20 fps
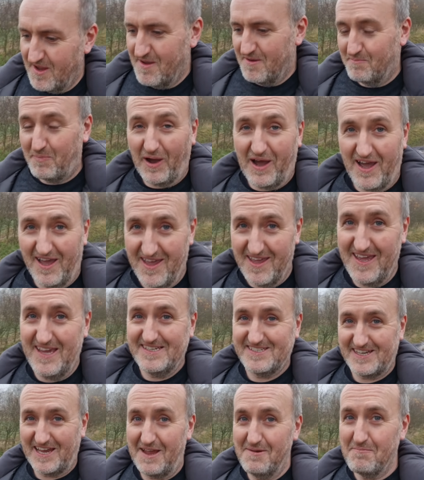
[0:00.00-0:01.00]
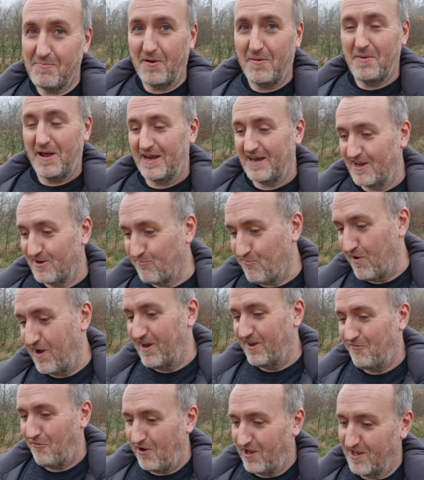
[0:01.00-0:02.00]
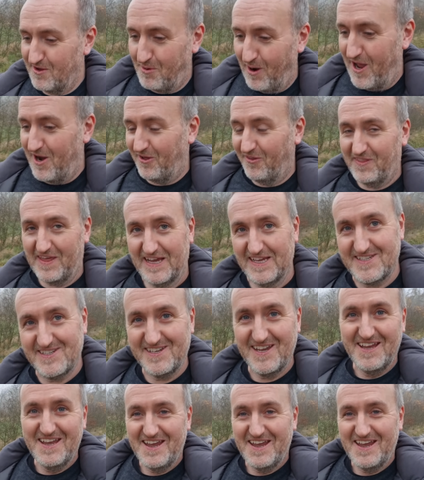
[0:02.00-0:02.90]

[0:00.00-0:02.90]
but it's implemented really, really well on this.